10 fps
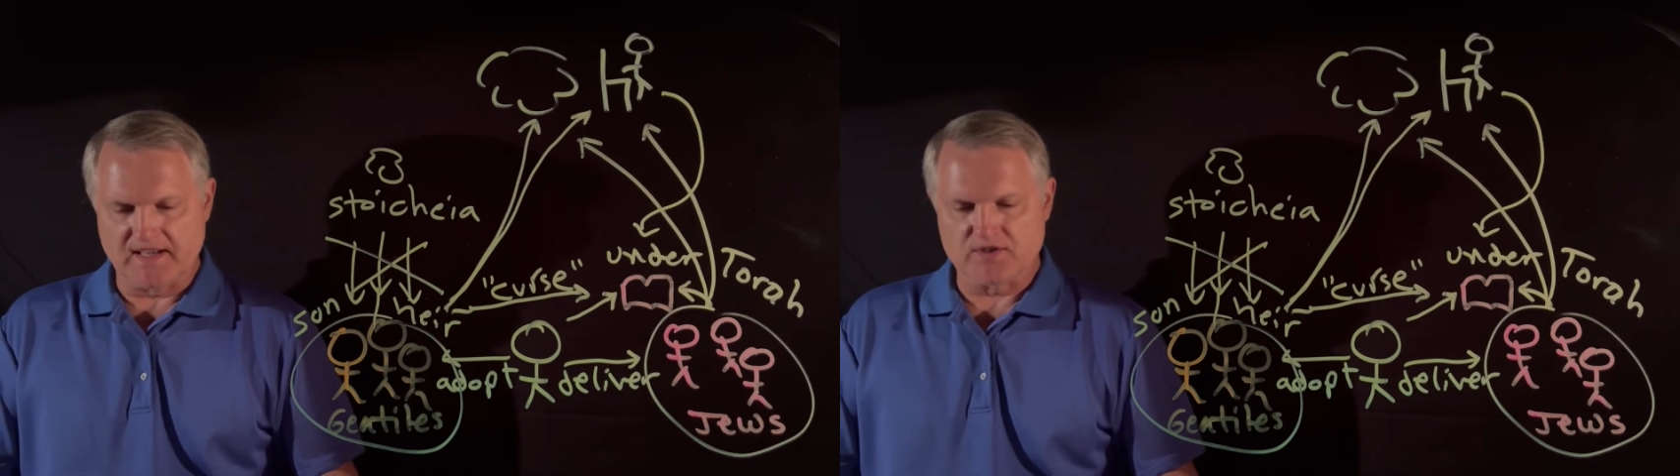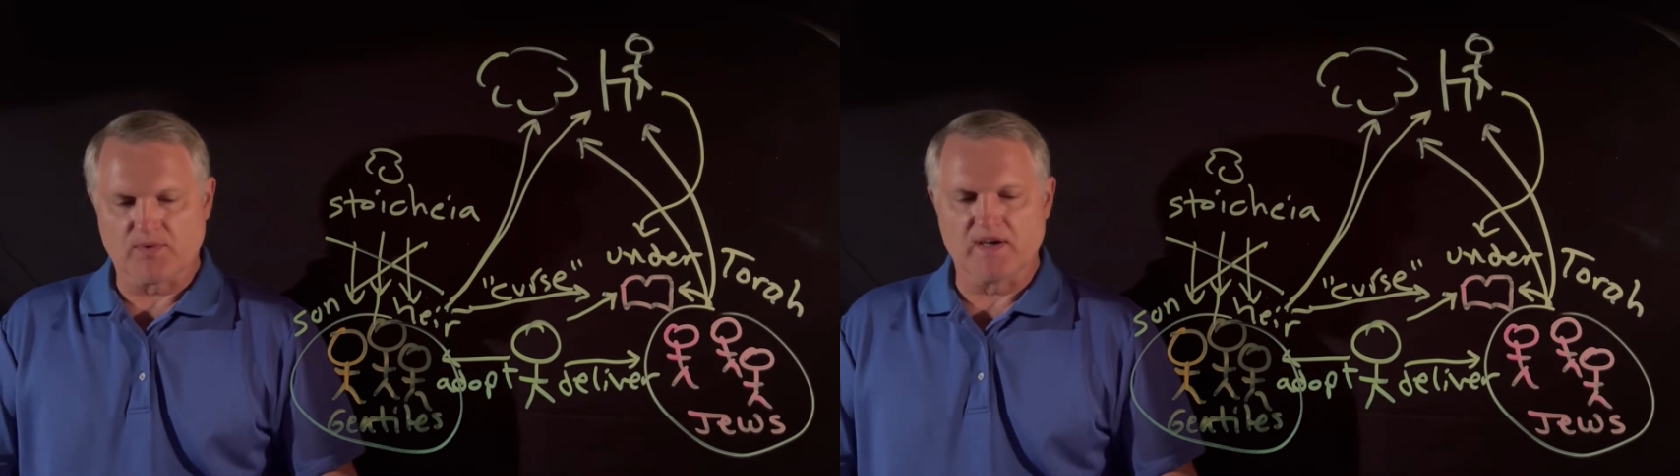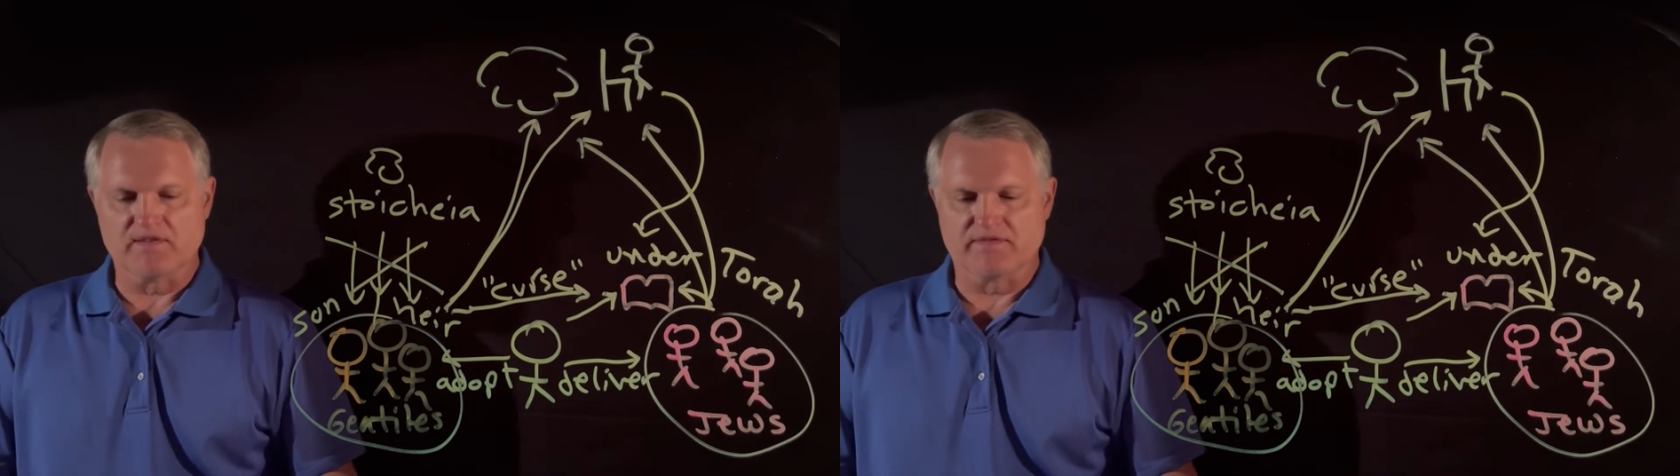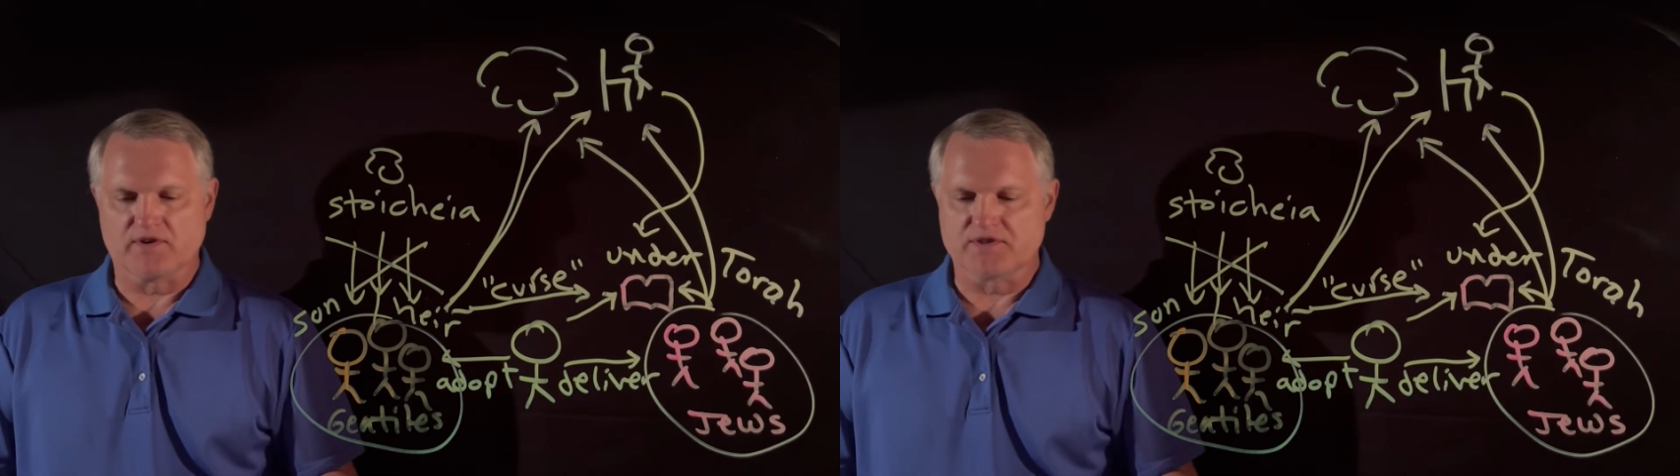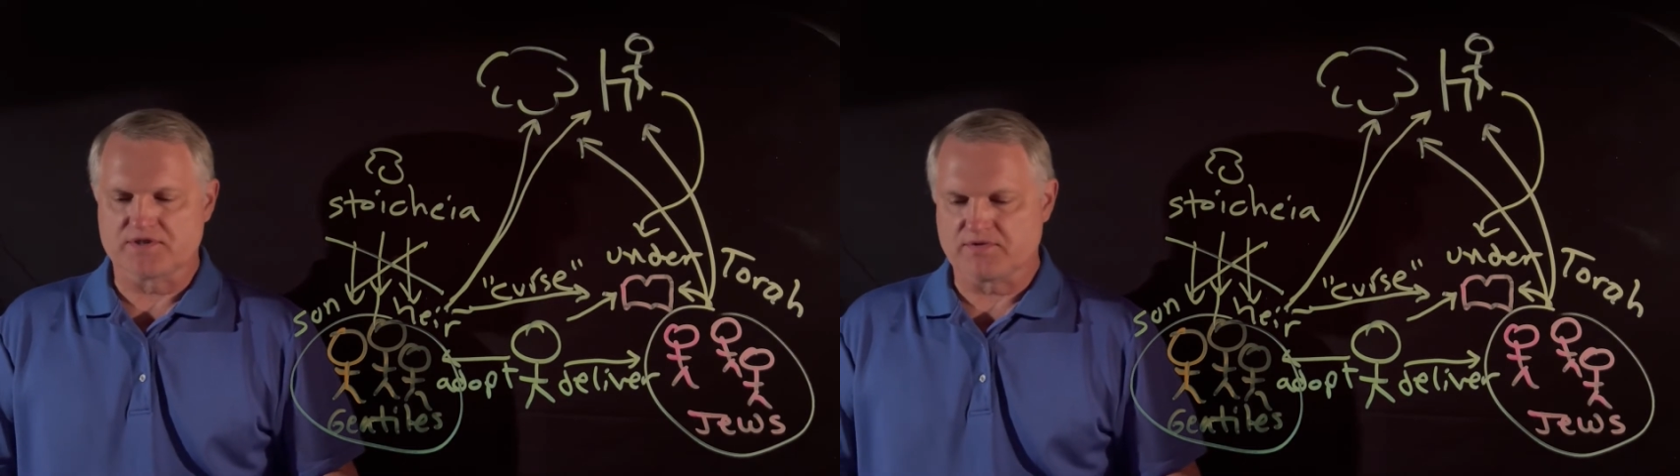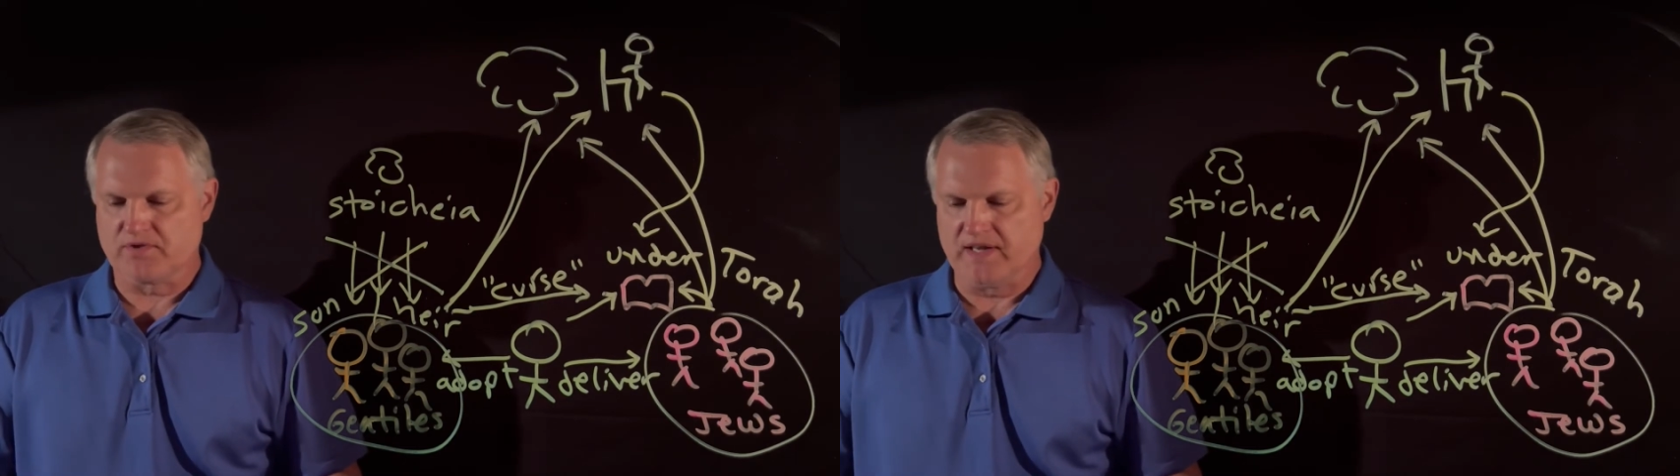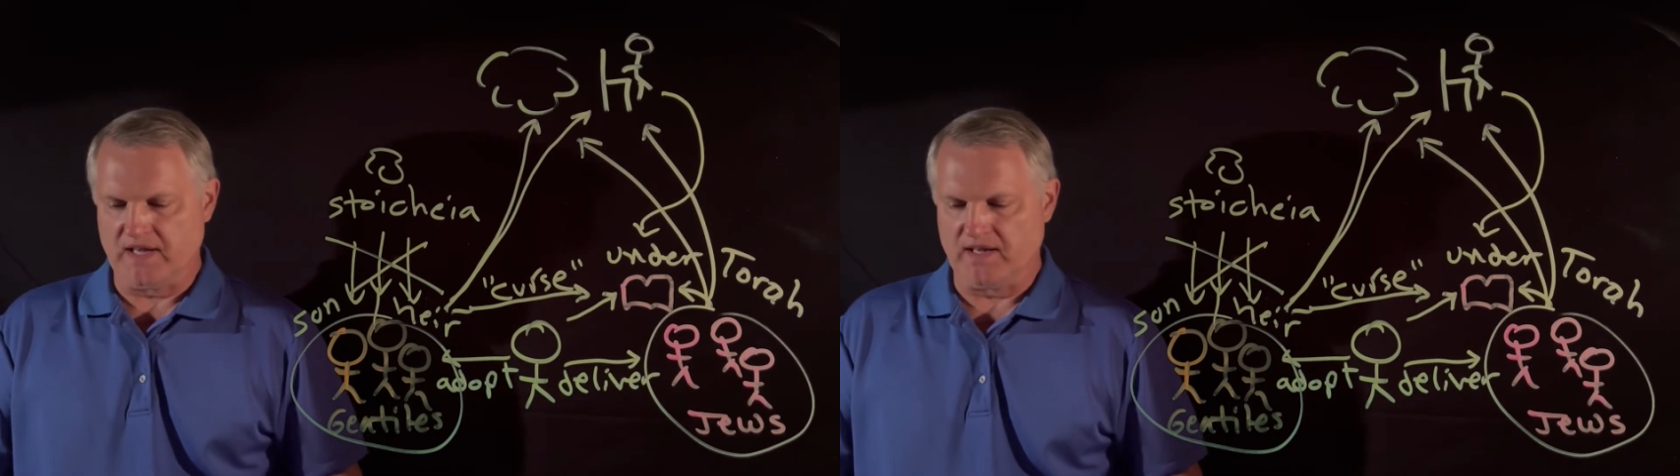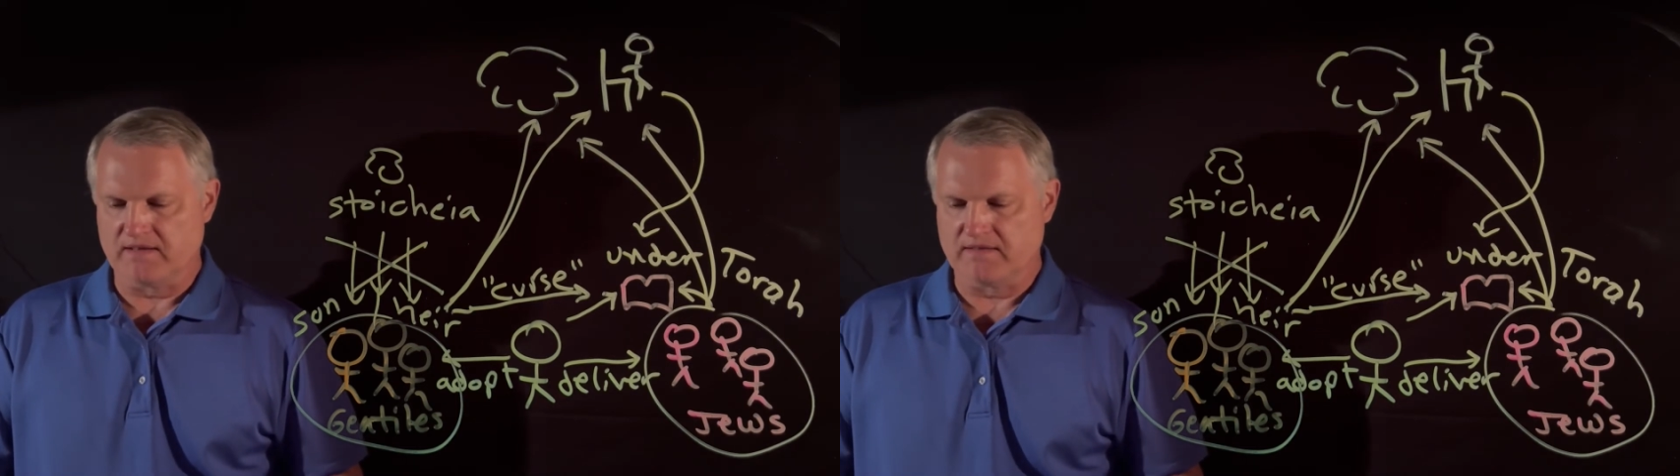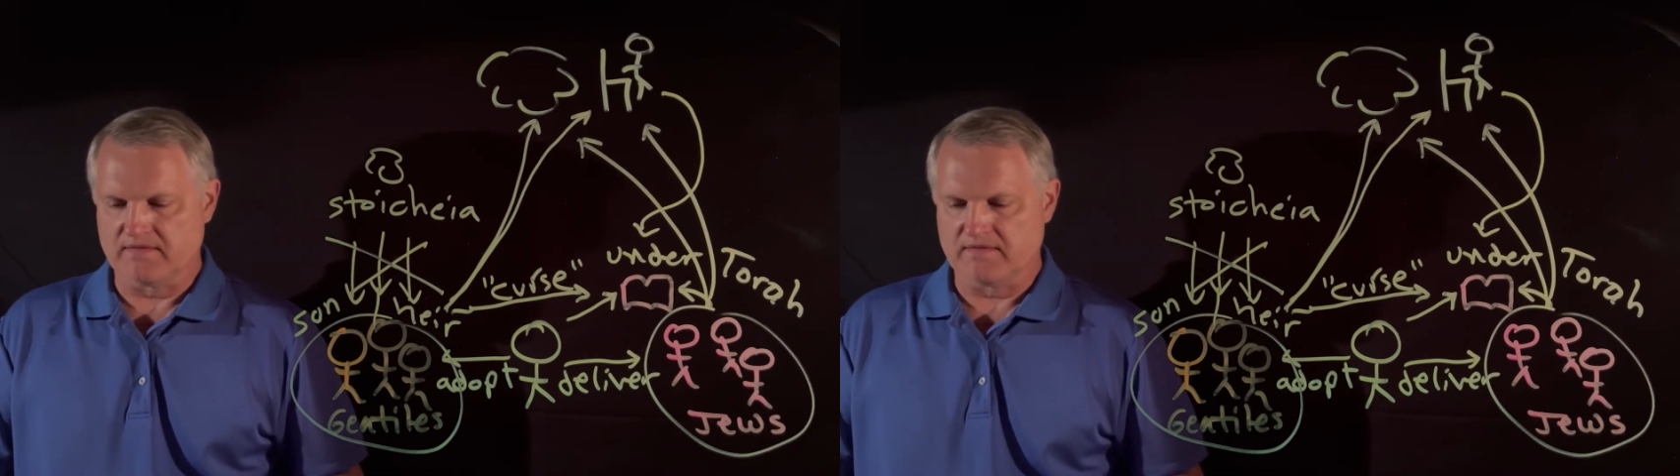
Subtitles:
12, verse 3,